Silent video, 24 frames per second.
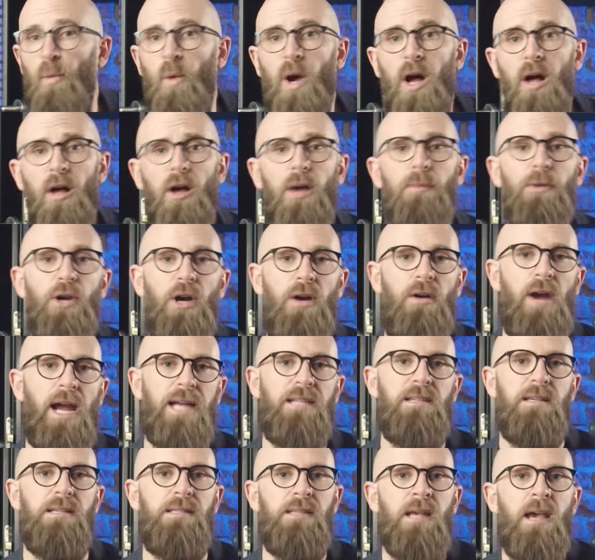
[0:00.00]
while Homo
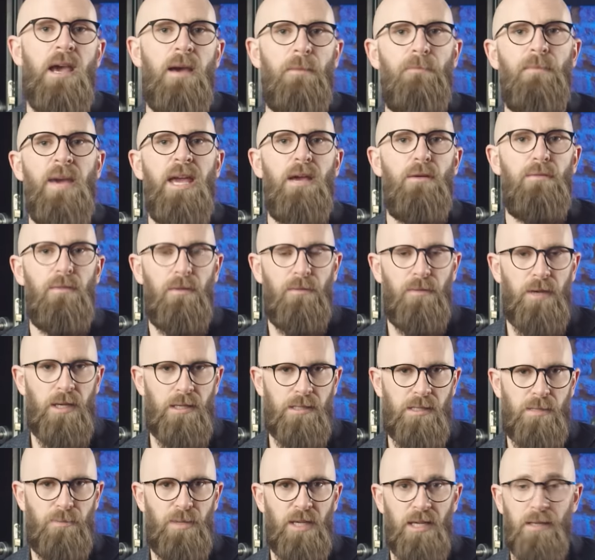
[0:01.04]
erectus may have
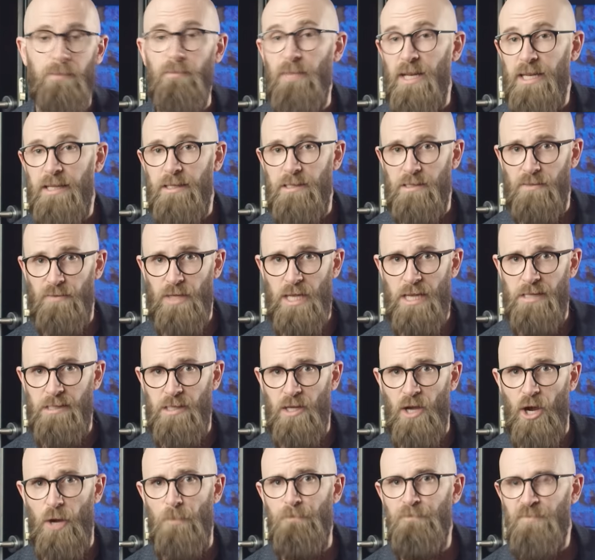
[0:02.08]
first appeared millions of years
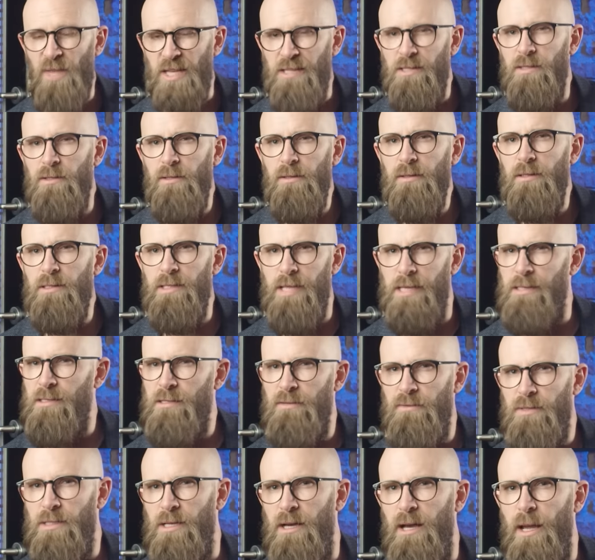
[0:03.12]
ago, they stood the test
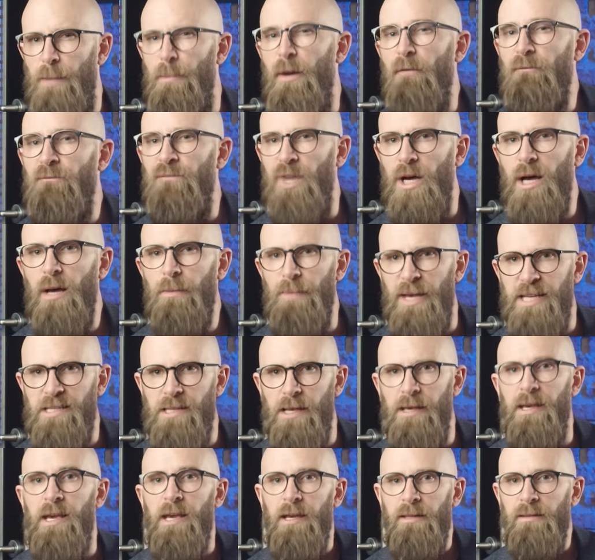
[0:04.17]
of time far
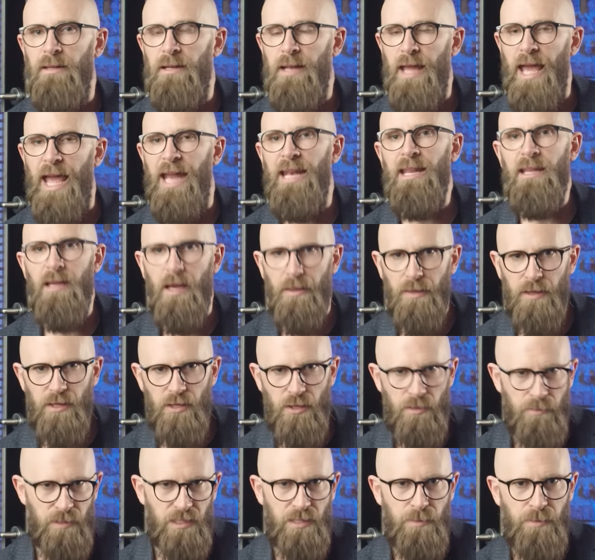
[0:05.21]
better than any other human